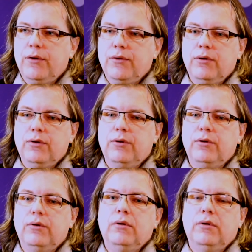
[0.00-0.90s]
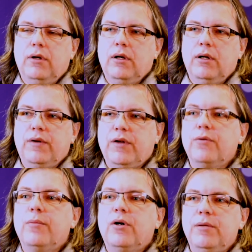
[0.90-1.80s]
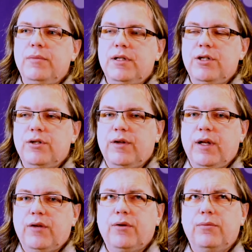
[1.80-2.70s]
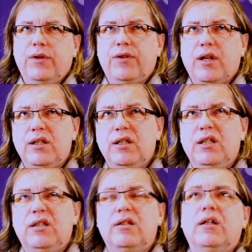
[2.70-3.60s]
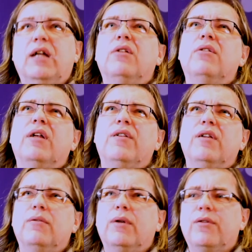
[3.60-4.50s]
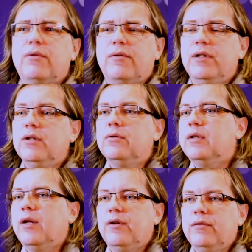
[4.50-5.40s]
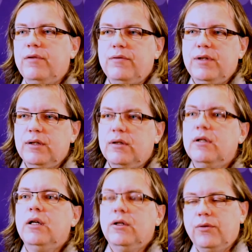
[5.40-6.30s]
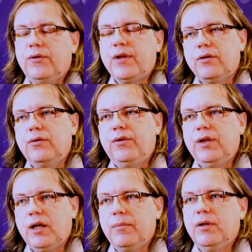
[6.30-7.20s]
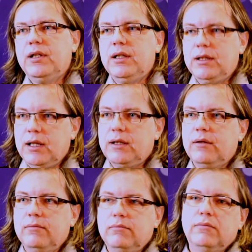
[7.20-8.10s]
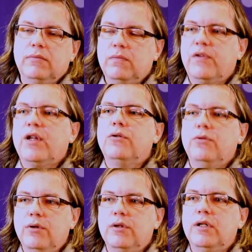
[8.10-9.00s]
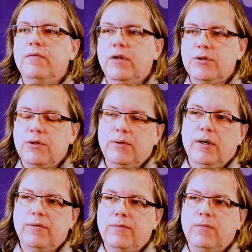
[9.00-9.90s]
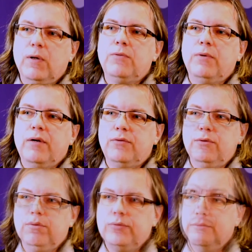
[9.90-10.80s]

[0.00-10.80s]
So there's no more limitation there. So we started it, I don't know, I think it was roughly in 2015, to start to think about it and start to do an inventory of what we have to do.